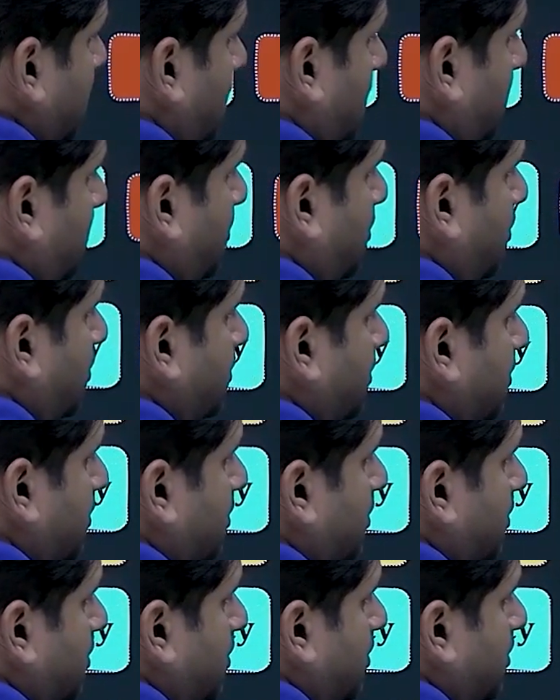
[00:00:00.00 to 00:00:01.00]
upon
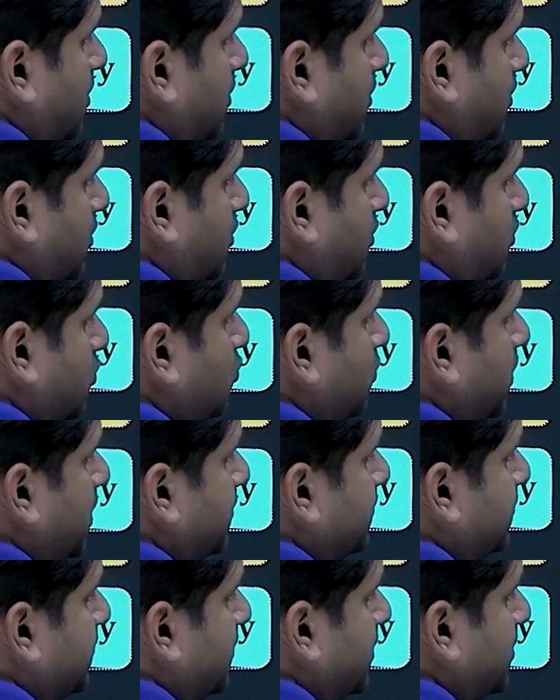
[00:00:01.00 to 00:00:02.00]

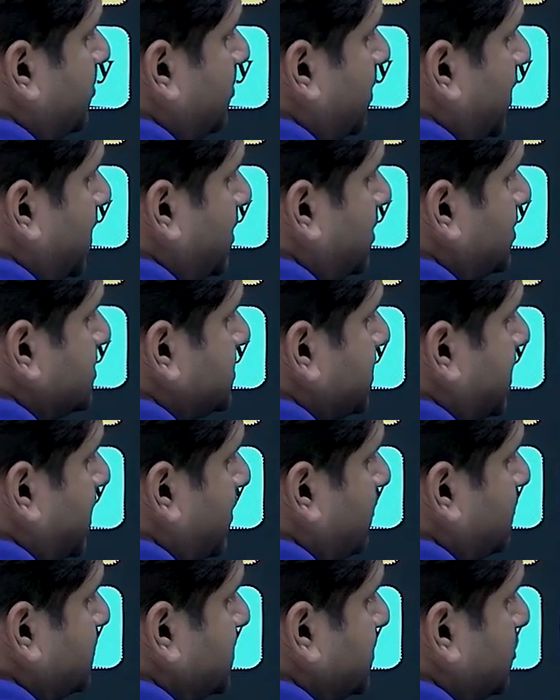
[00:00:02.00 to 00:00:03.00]
2F1 minus
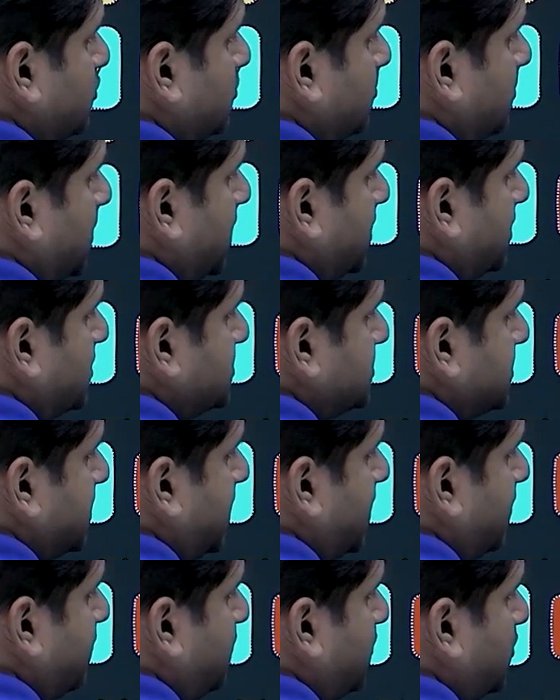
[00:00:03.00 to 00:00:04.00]
F0 minus
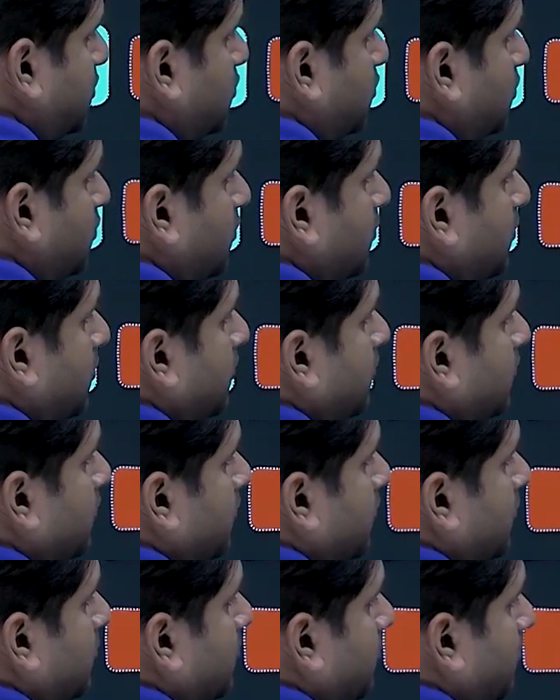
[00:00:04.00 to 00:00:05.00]
F2
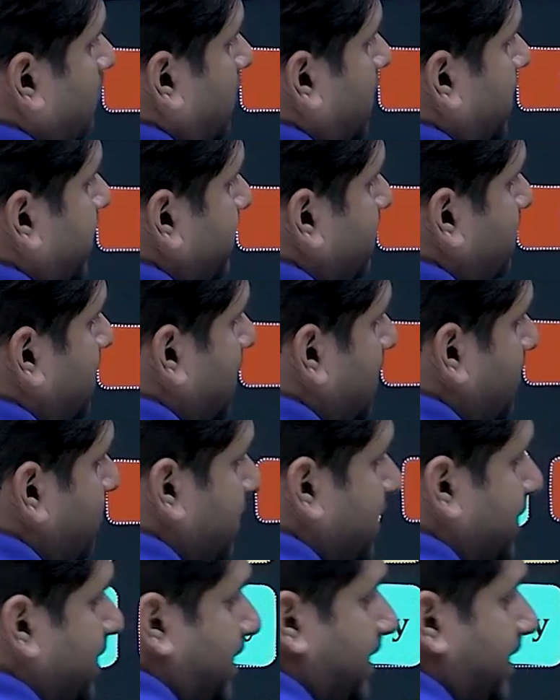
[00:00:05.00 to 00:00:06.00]
multiply by